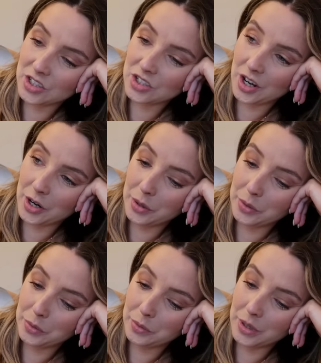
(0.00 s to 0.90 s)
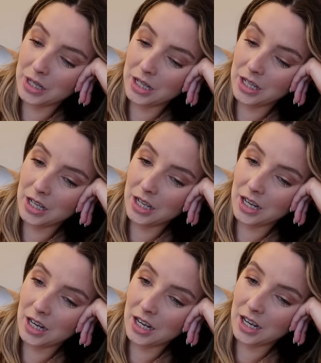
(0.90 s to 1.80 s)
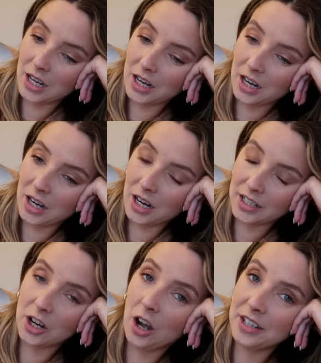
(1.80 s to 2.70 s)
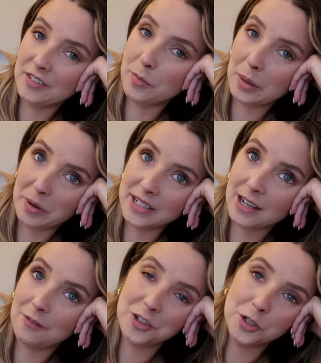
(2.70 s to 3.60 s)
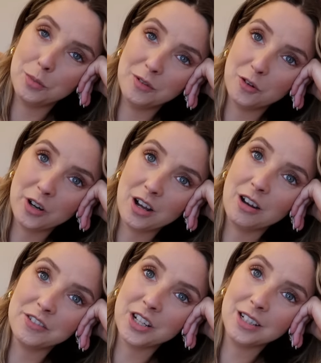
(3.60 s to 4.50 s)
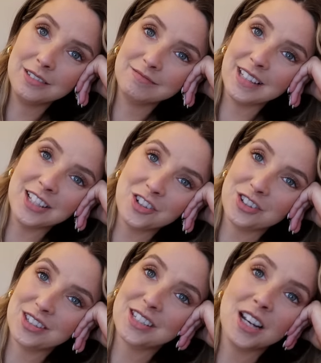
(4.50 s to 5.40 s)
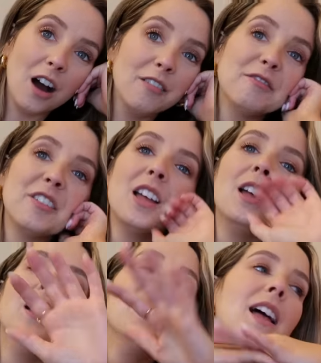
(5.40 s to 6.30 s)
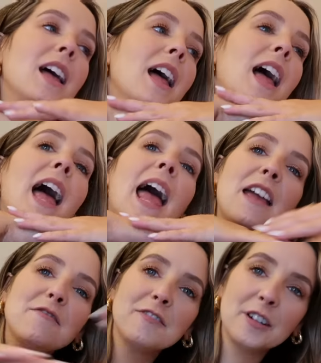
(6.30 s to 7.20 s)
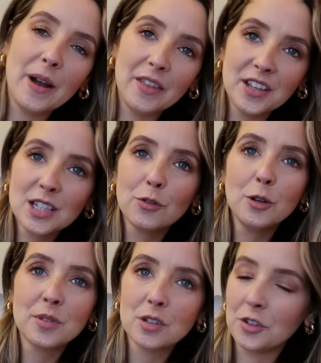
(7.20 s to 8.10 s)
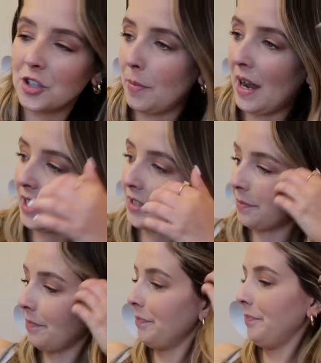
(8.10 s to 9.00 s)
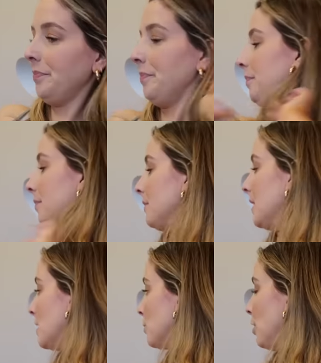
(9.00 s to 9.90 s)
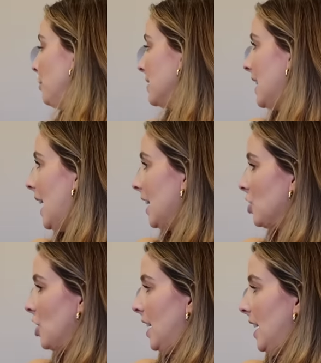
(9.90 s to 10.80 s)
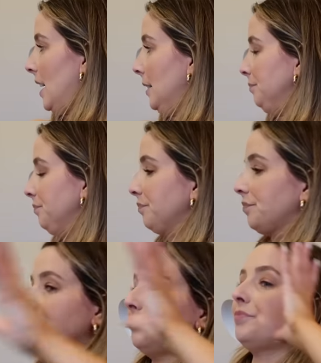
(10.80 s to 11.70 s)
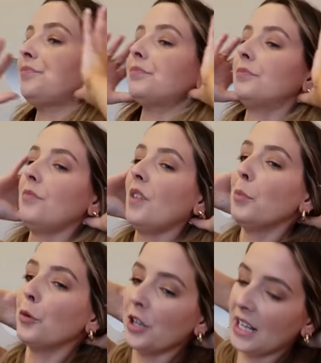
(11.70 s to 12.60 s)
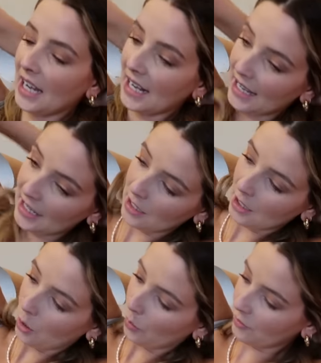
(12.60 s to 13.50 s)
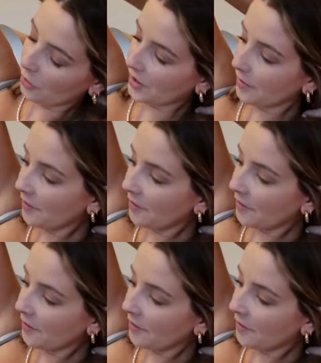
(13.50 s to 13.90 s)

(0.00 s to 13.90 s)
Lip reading: so I can't even bring myself to do a before and after. There's just stuff everywhere. This room's not so bad. This room is actually pretty clear. We've got some